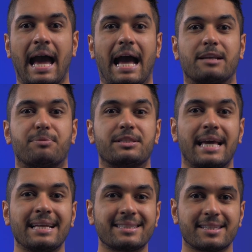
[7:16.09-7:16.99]
and
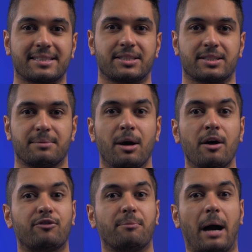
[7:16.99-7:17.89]
protects the system
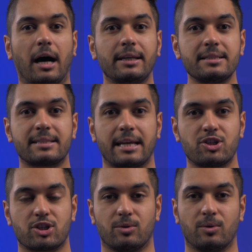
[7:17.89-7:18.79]
from
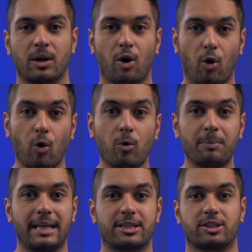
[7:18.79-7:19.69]
unintentional or
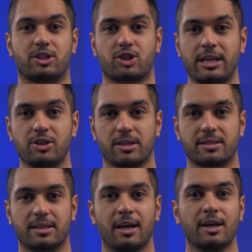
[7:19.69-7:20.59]
malicious changes.